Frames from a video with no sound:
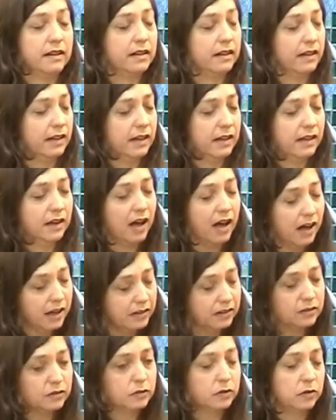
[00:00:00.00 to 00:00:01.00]
in high
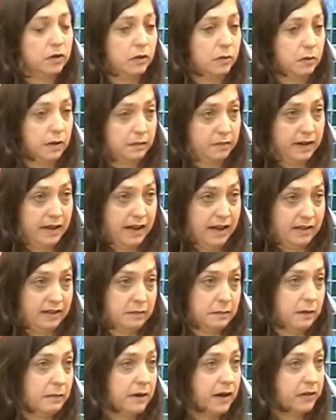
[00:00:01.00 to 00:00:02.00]
school when we asked
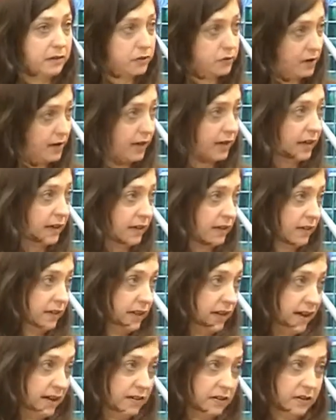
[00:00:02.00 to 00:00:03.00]
them about drinking in the
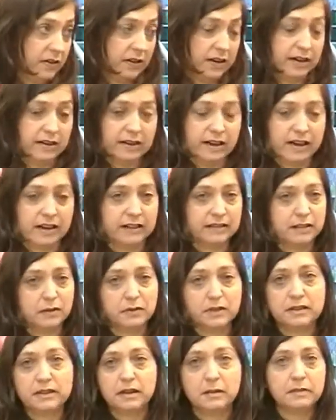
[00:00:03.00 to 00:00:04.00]
last 30 days it
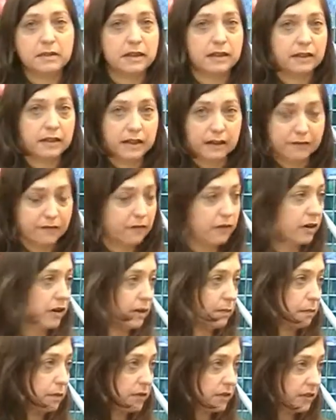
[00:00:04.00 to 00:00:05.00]
was something like
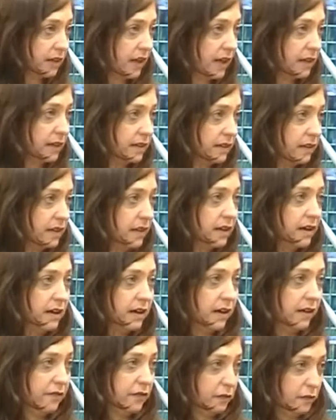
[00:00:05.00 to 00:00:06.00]
40%
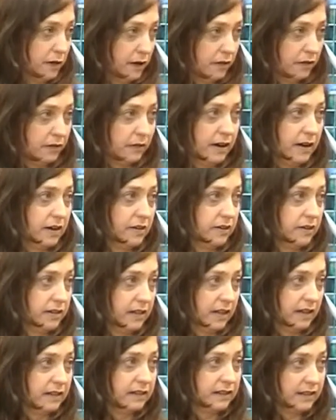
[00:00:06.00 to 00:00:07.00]
of 12th graders
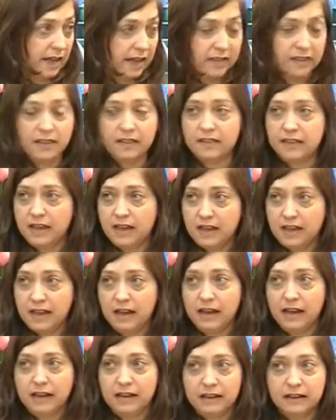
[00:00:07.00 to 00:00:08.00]
that said that they
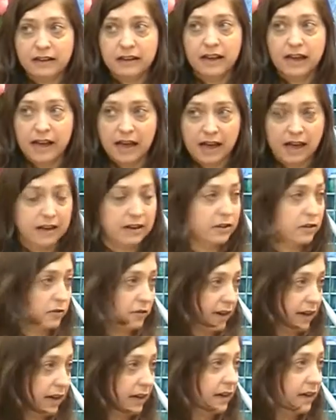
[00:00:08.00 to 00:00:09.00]
had had a
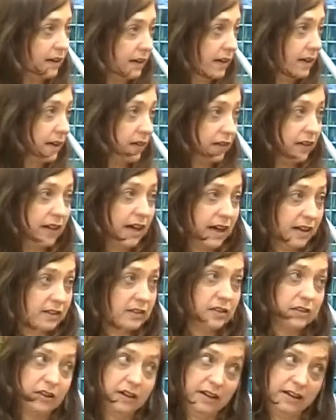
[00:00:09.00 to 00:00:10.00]
drink in Far the last
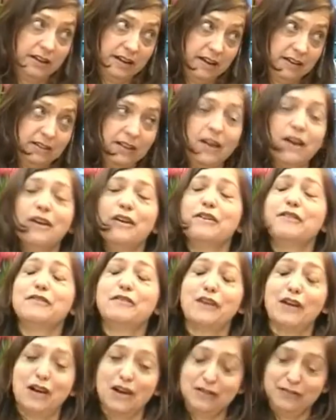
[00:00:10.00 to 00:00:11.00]
30 days.
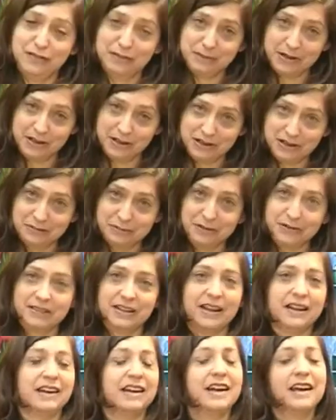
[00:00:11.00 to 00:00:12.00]
Far from
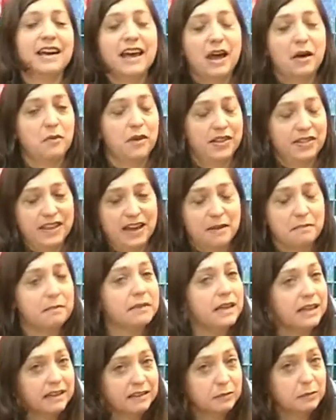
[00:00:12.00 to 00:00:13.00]
100%. and what that
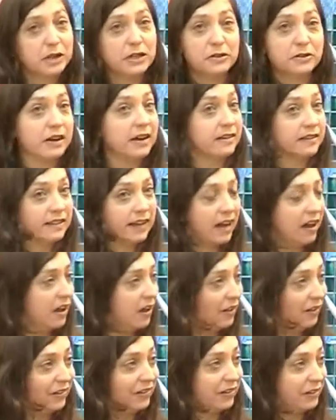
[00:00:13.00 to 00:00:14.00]
means, what you can
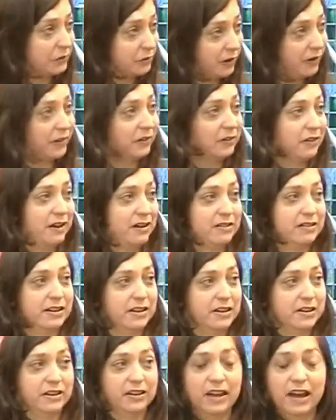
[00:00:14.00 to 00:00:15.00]
tell the 12th grader
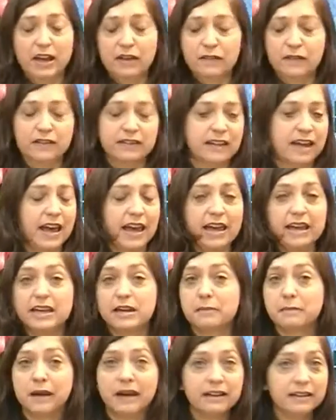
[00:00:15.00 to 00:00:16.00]
in your life is hey,
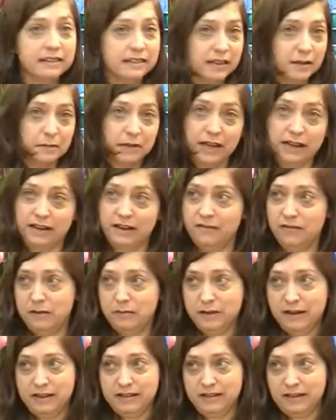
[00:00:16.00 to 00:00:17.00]
it might seem like
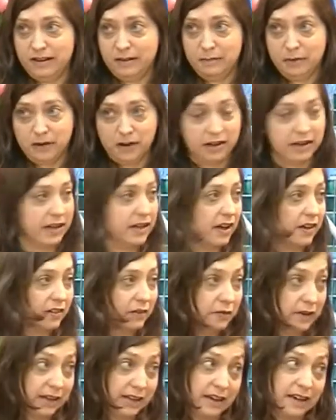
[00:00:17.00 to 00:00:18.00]
everybody's at a party on
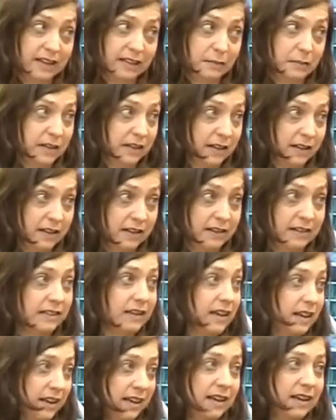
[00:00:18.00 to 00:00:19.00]
the weekends because
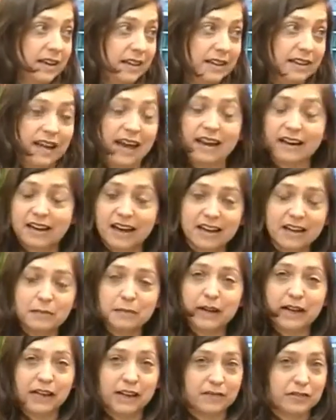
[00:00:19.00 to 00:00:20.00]
that kind of
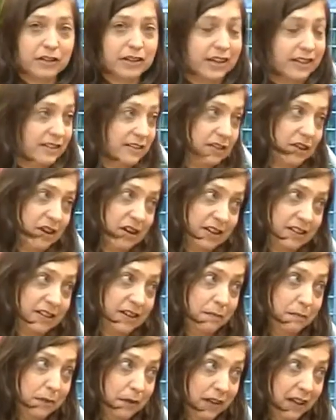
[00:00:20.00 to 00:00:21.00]
behavior gets talked
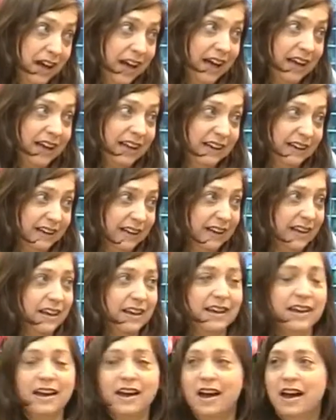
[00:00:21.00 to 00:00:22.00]
up a lot.
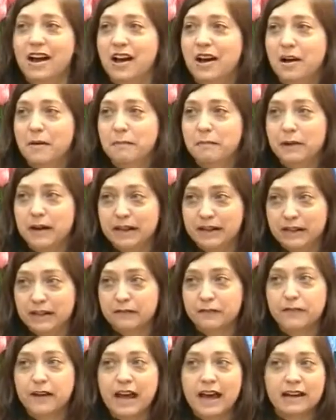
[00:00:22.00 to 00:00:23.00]
Yeah. Um, but in
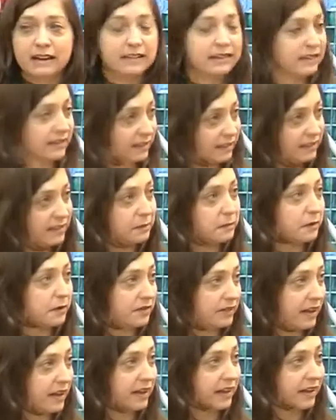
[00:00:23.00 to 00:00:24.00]
fact, 60%